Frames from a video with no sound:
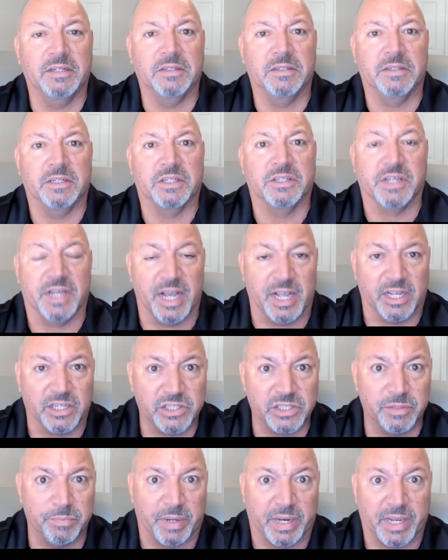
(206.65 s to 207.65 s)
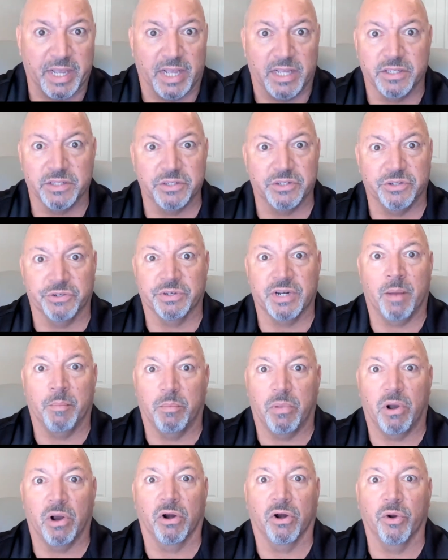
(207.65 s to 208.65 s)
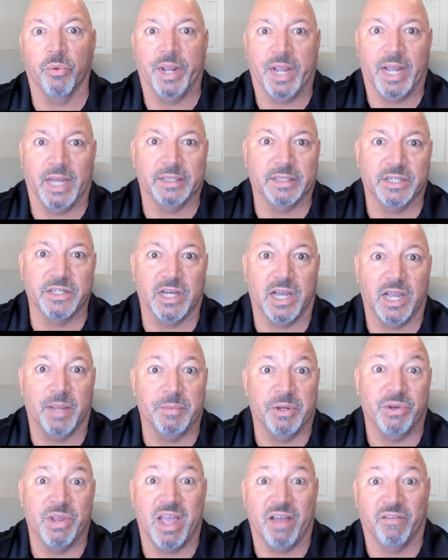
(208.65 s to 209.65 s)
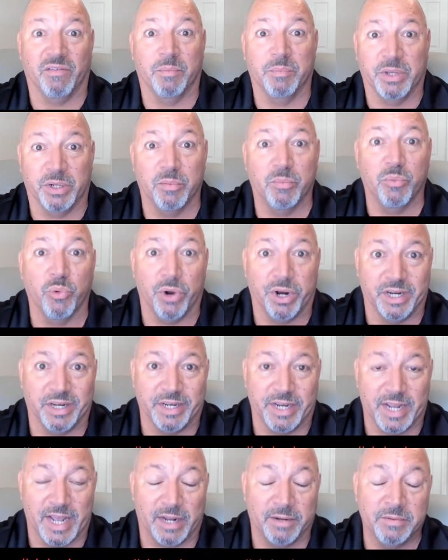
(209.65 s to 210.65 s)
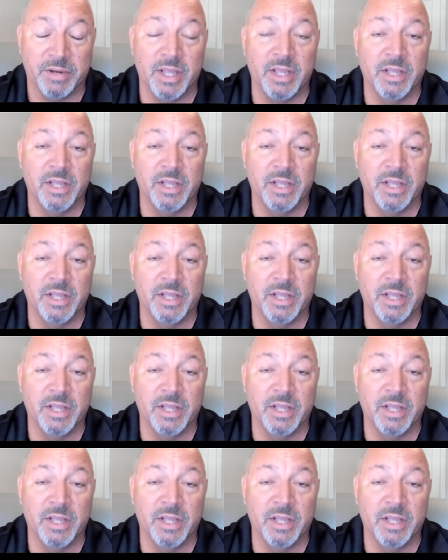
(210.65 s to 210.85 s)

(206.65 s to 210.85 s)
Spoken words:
discussed because you're not borrowing at the time and you haven't been appointed yet.